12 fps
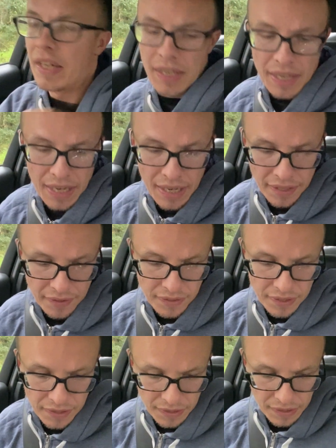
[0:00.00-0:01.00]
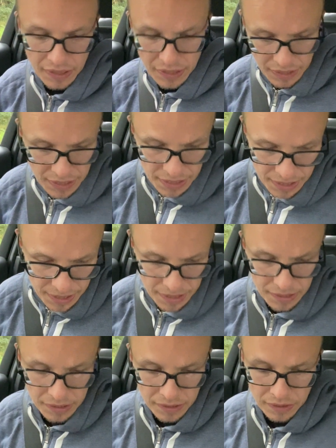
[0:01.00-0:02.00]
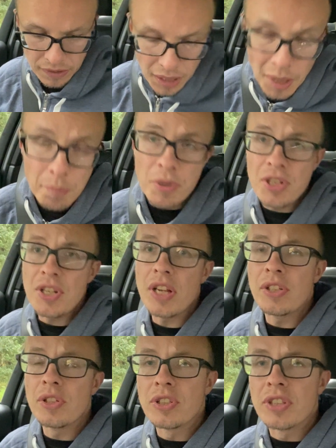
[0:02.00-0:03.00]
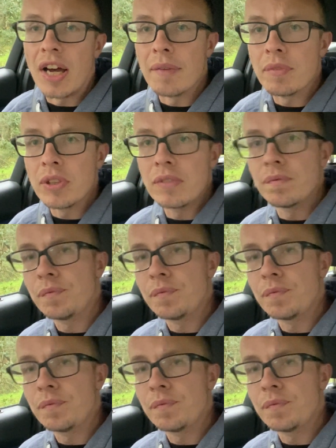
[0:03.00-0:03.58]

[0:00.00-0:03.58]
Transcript: And I appreciate your time